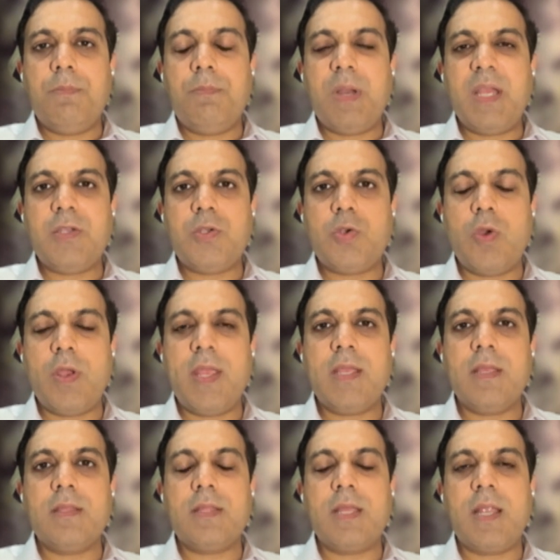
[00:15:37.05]
by
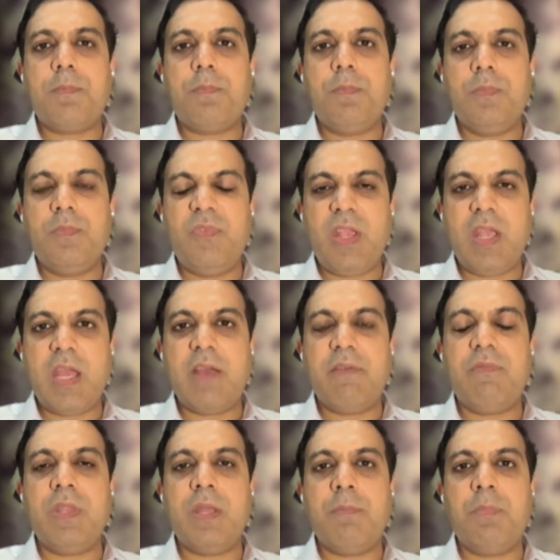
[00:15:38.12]
showing that we
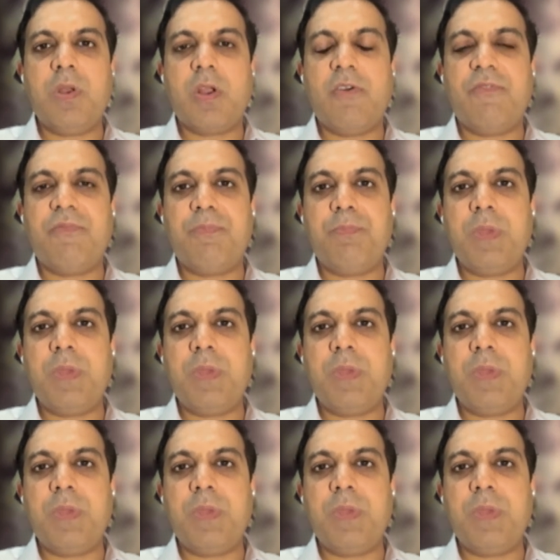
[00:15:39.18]
have number of